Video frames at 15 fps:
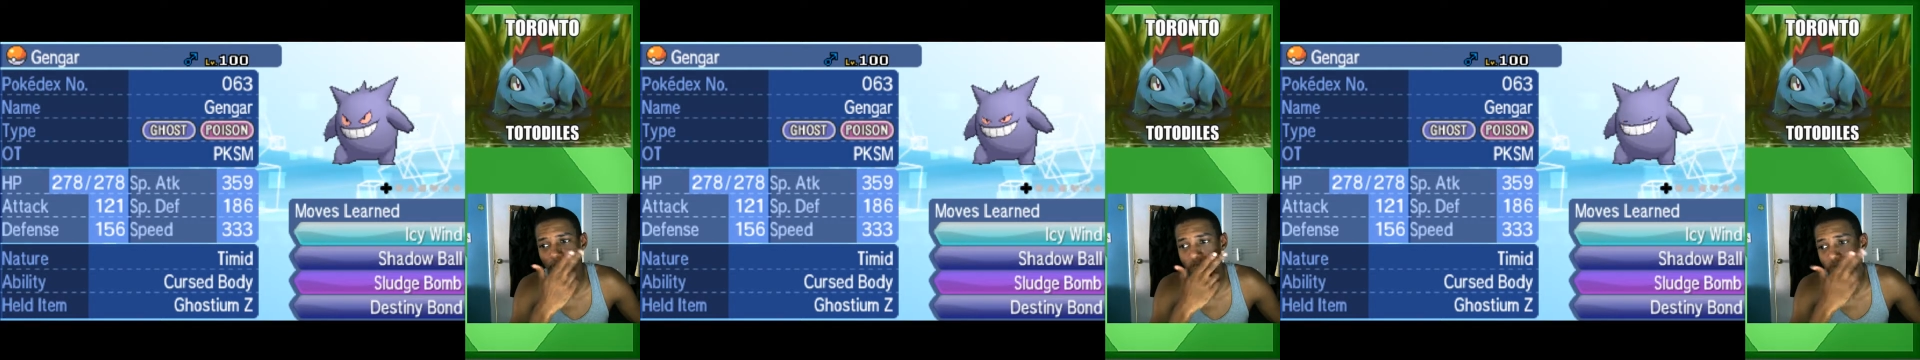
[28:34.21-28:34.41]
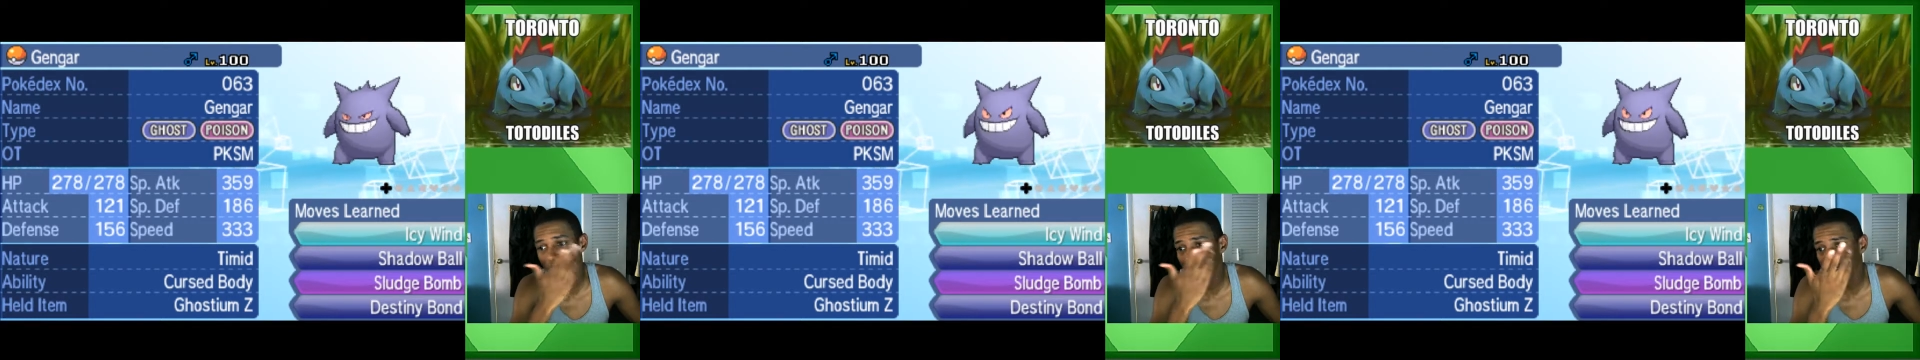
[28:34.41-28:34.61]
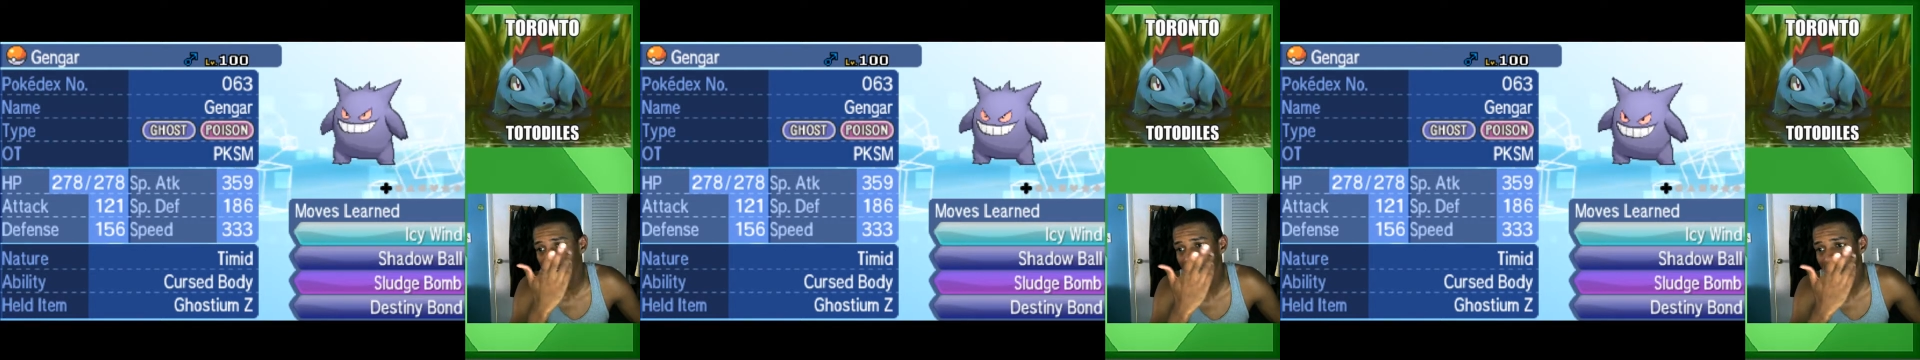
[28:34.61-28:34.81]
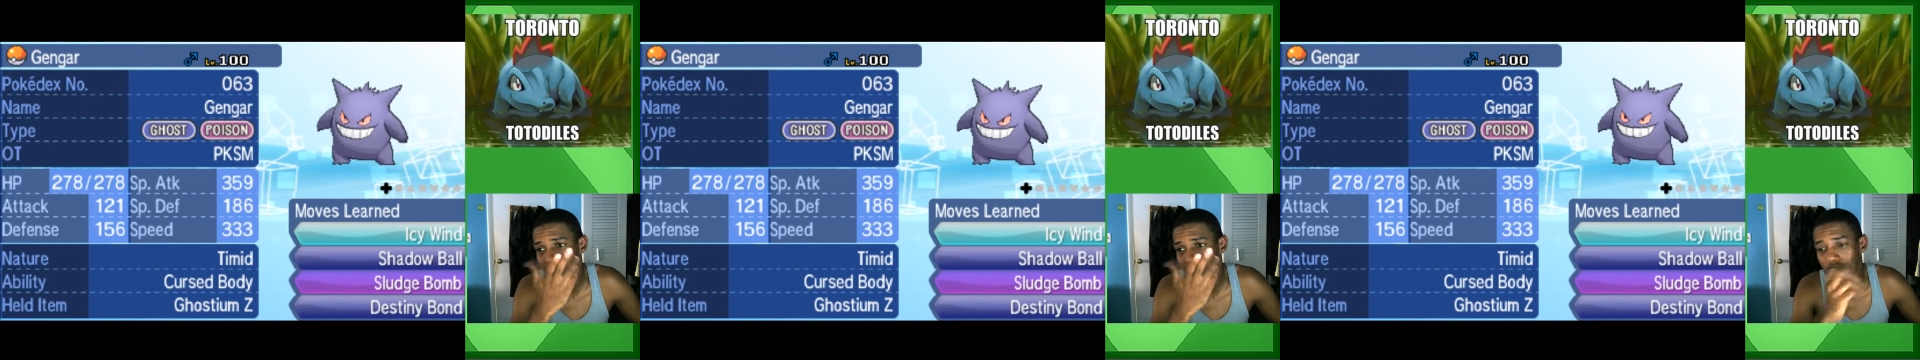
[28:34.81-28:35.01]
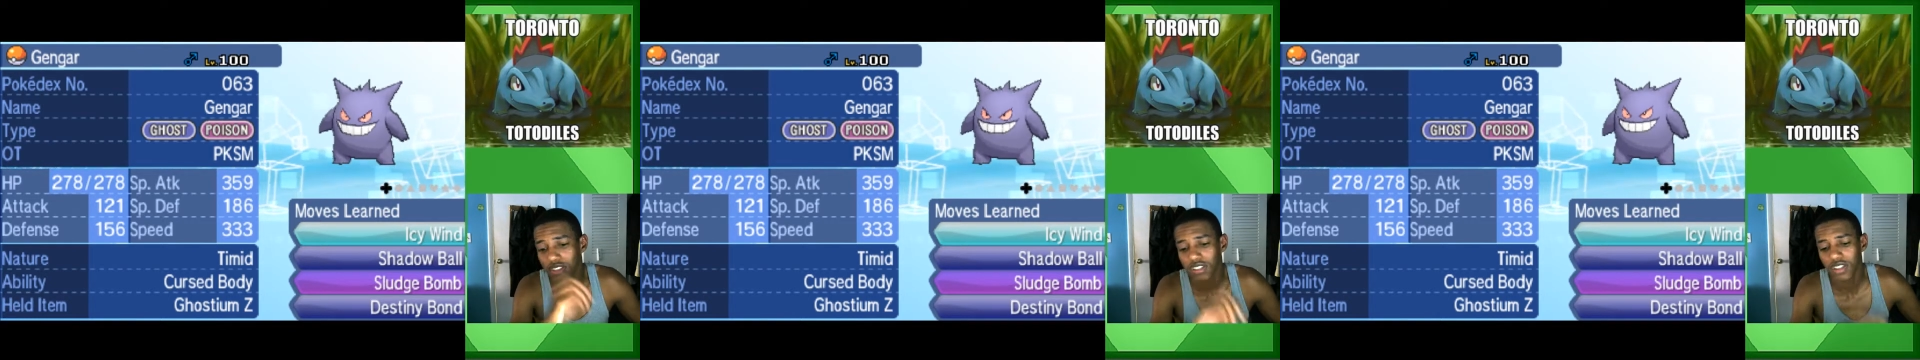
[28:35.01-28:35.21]
plays,
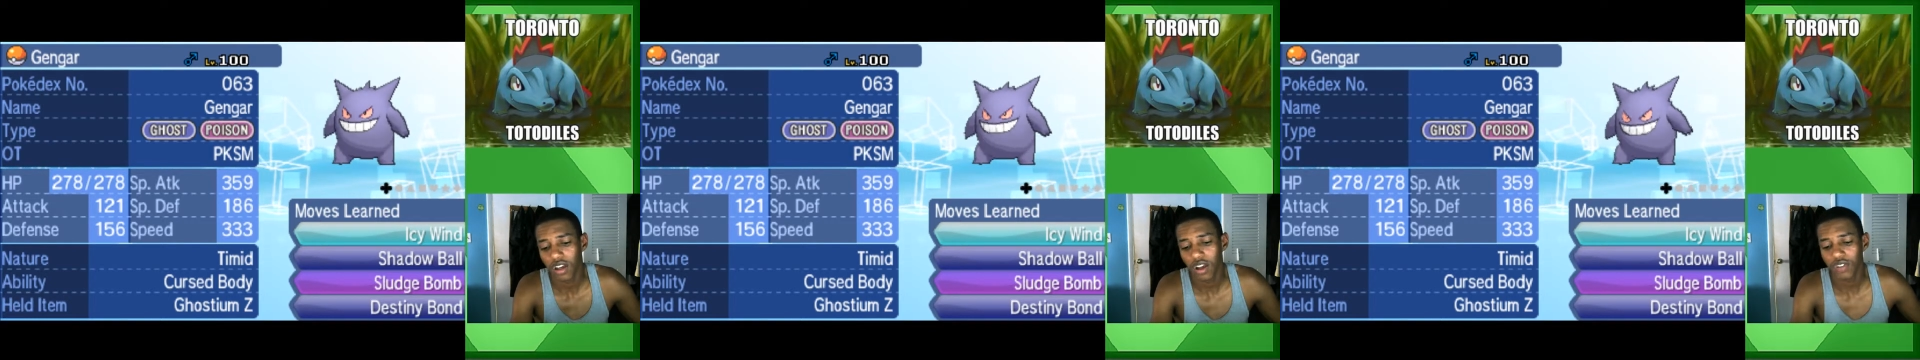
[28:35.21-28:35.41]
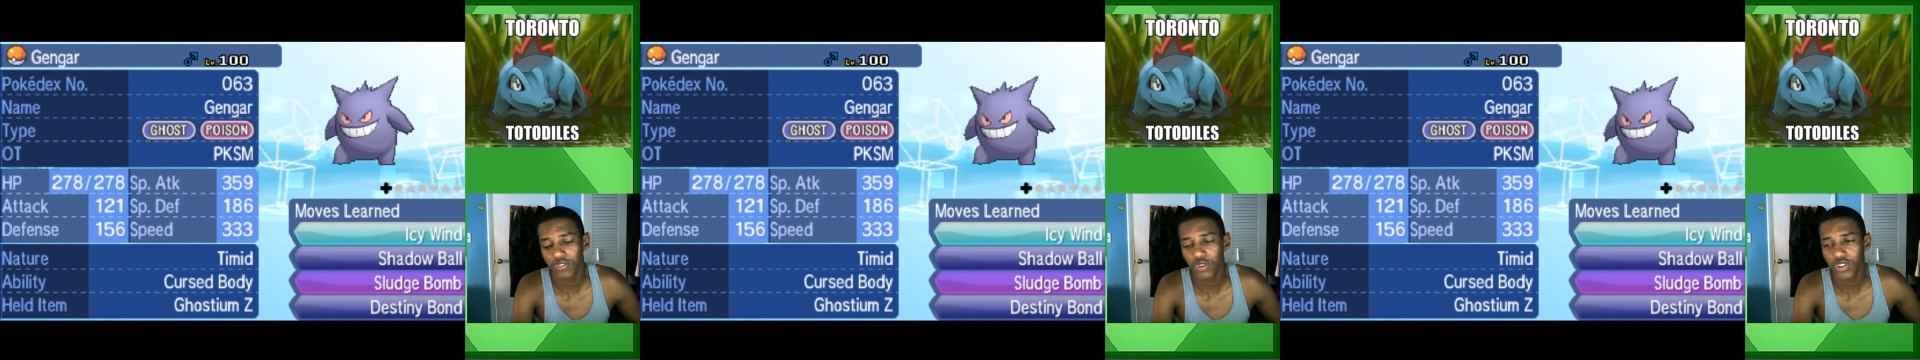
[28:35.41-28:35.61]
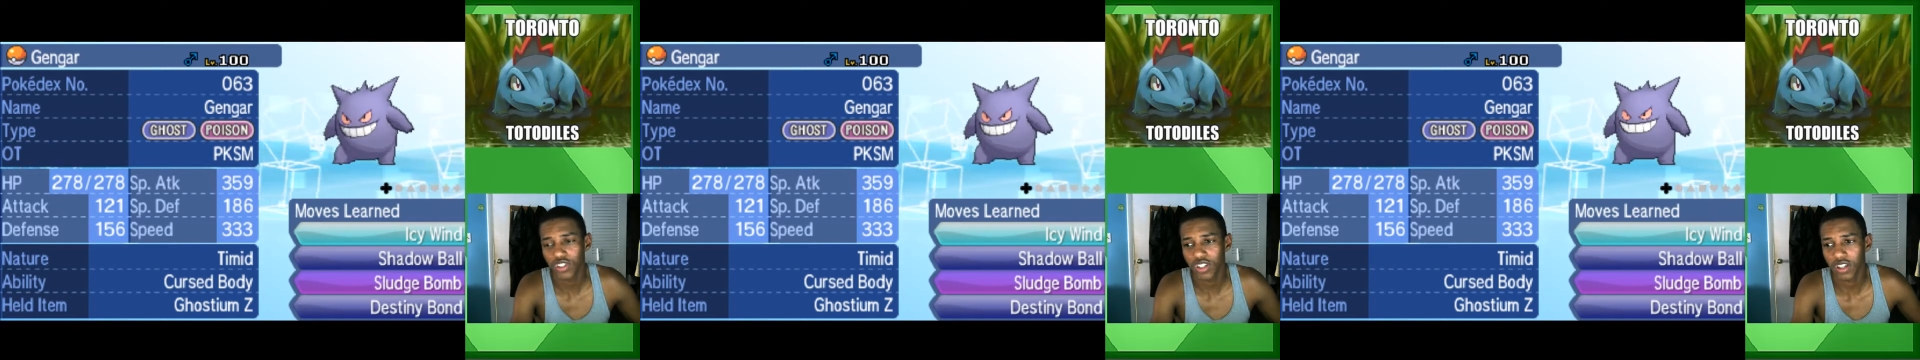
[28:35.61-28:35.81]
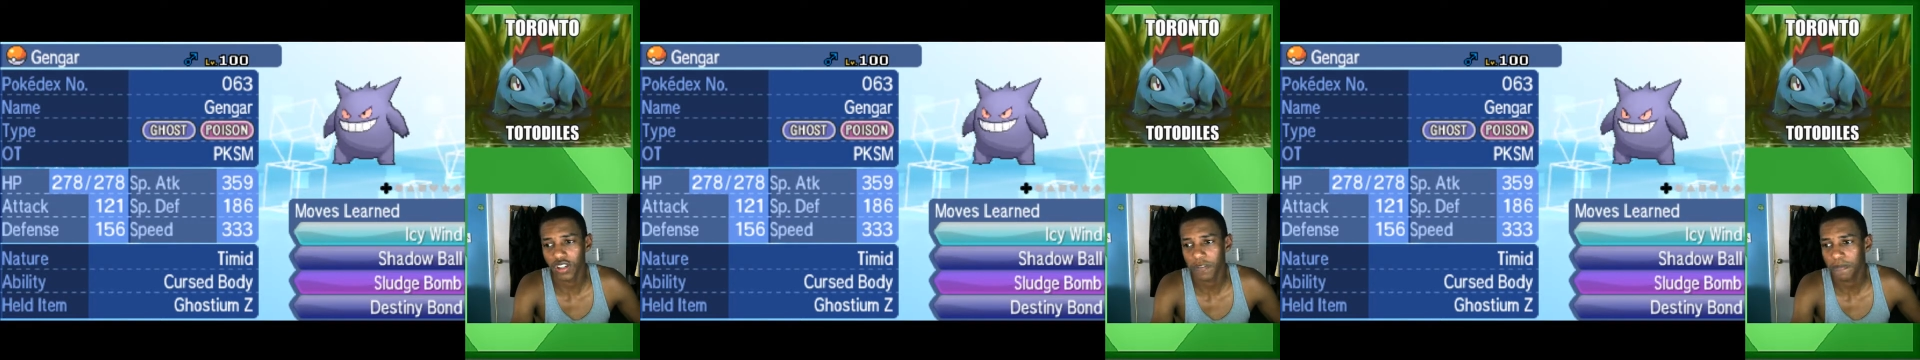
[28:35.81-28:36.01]
unfortunately.